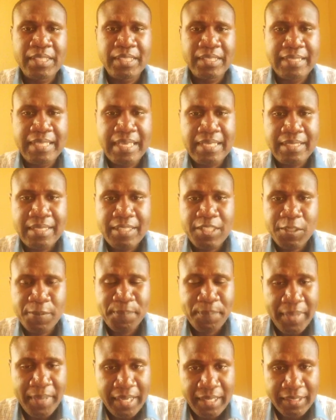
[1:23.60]
There's a
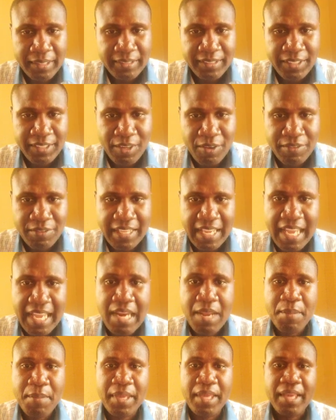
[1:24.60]
spell of the
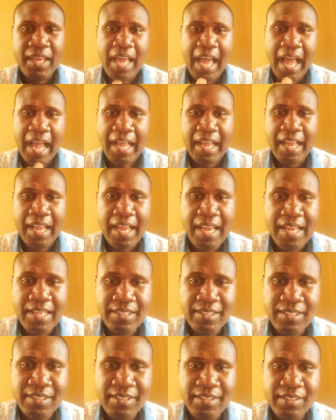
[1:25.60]
enemy
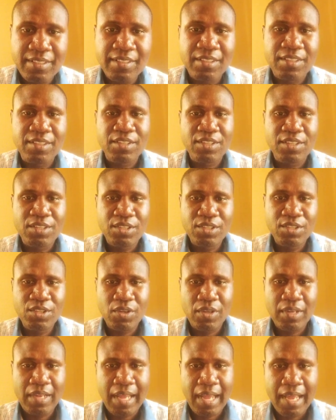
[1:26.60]
against
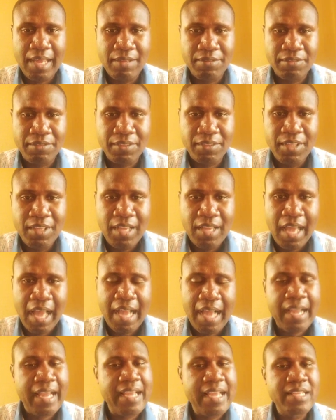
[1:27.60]
your life,
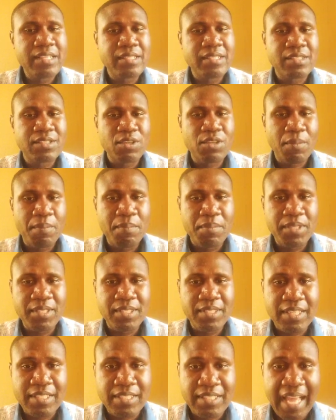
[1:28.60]
against your
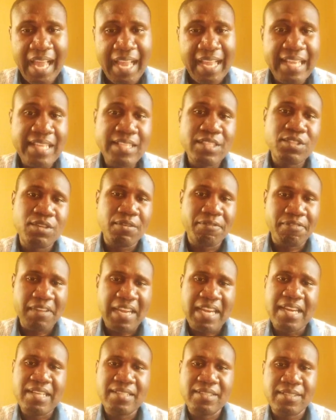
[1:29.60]
business, against your
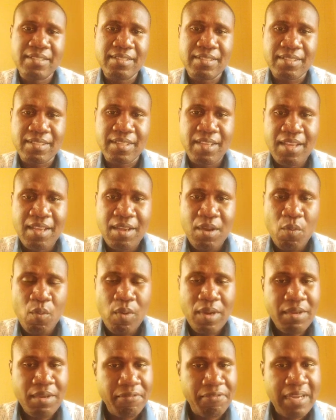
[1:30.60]
finances.
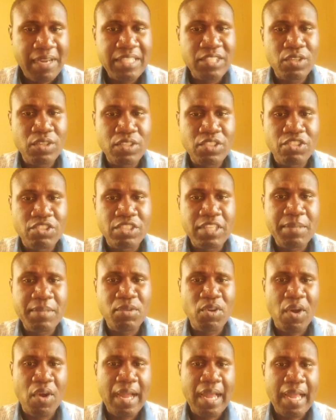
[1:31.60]
When you find your dream,
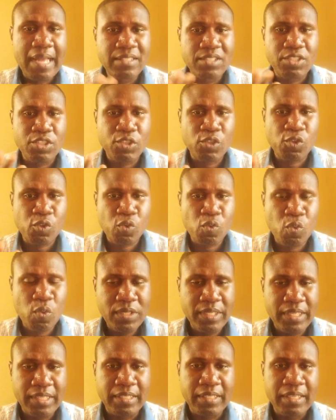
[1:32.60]
your hands
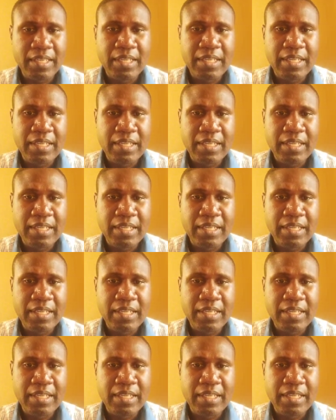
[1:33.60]
swollen,